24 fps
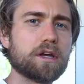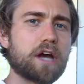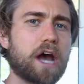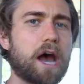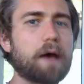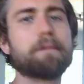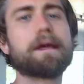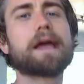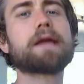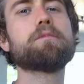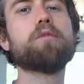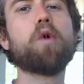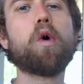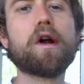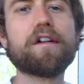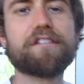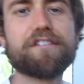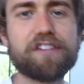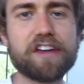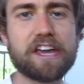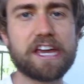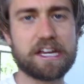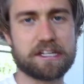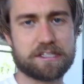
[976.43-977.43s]
I'm like
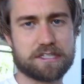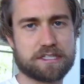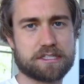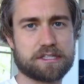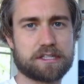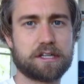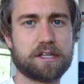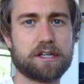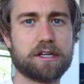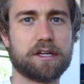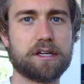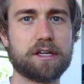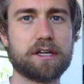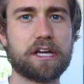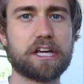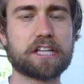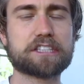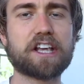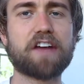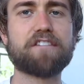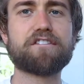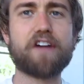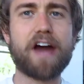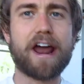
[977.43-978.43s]
Morpheus,
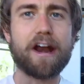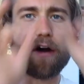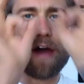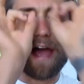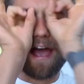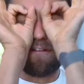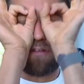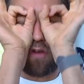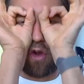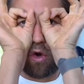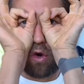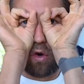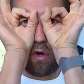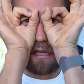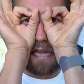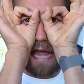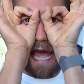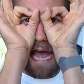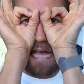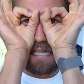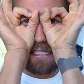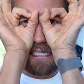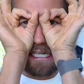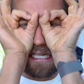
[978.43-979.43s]
except for I don't have cool
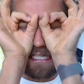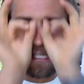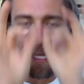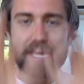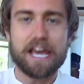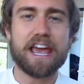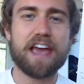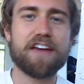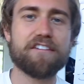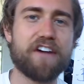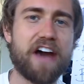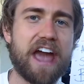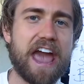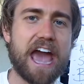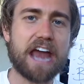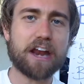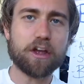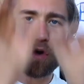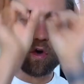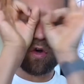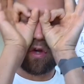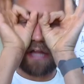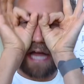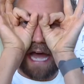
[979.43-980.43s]
glasses. If I
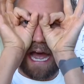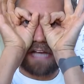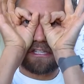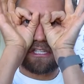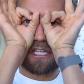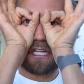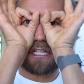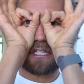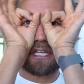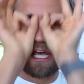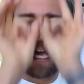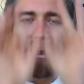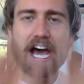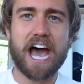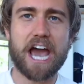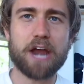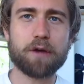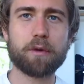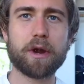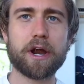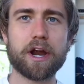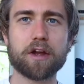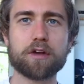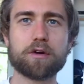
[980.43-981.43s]
had cool glasses,
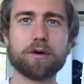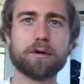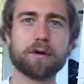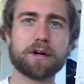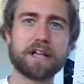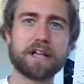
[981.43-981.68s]
I'd wear cool